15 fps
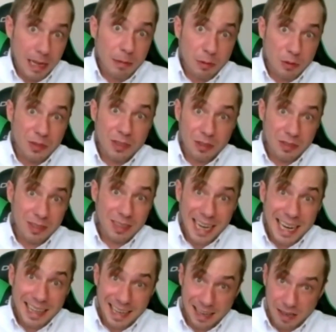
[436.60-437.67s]
still
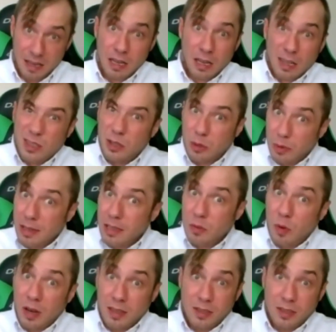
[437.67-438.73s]
stay there. So what you'd
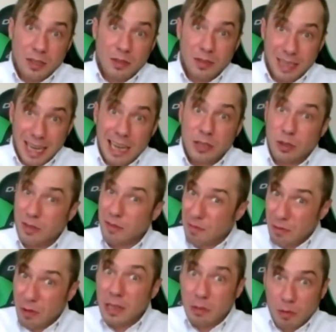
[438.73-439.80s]
want to do is actually
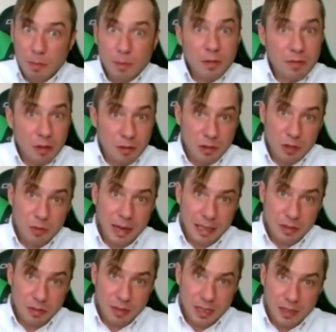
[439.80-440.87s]
fully remove those
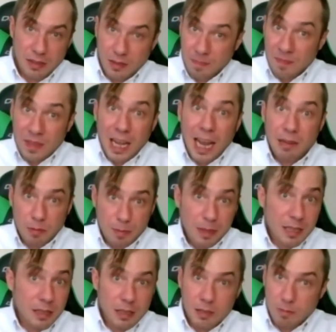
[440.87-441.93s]
directories and
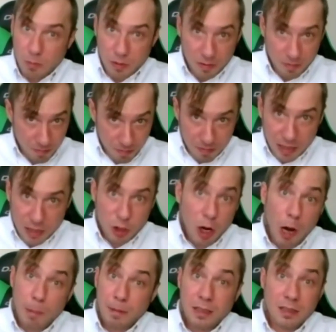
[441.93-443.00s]
replace them with fresh
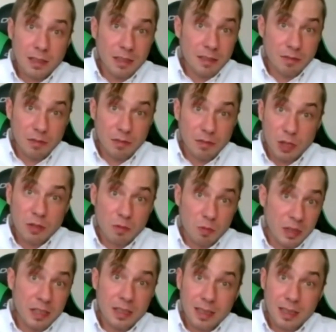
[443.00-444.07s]
copies that you just
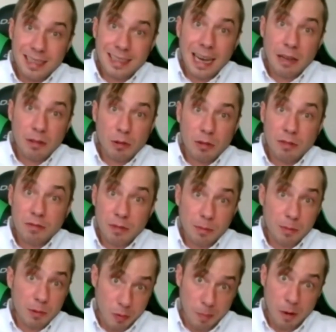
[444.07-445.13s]
recently downloaded from
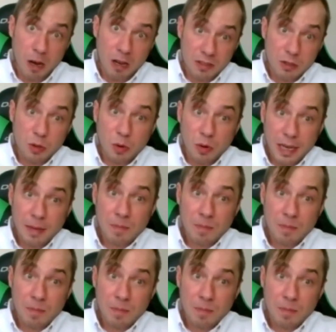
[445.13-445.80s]
the repository.